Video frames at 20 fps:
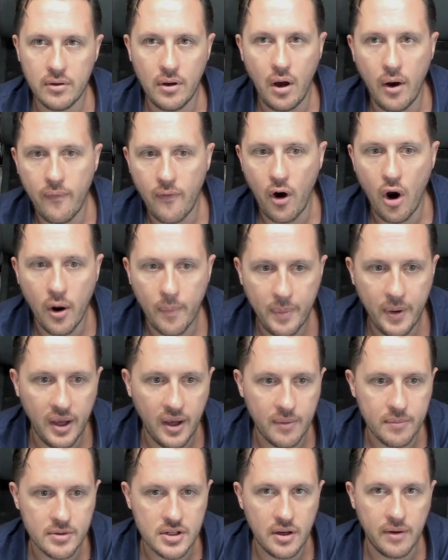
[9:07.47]
of
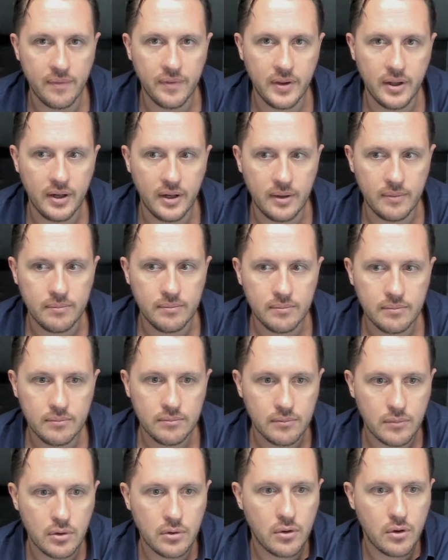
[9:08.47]
RPMs of the
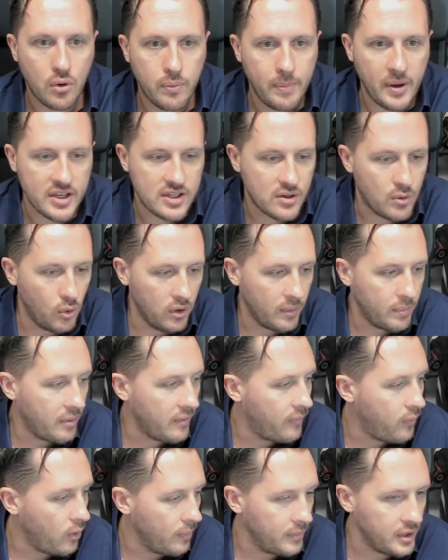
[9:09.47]
best cooling
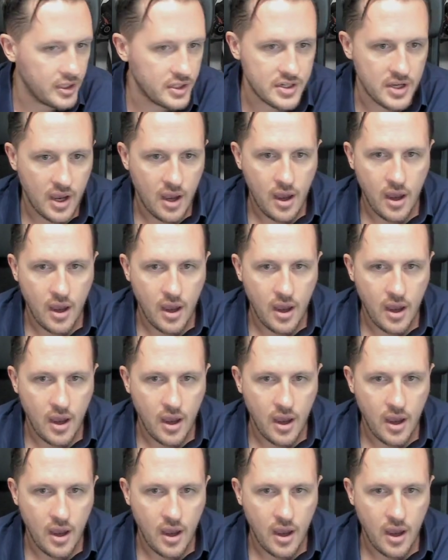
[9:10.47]
performance.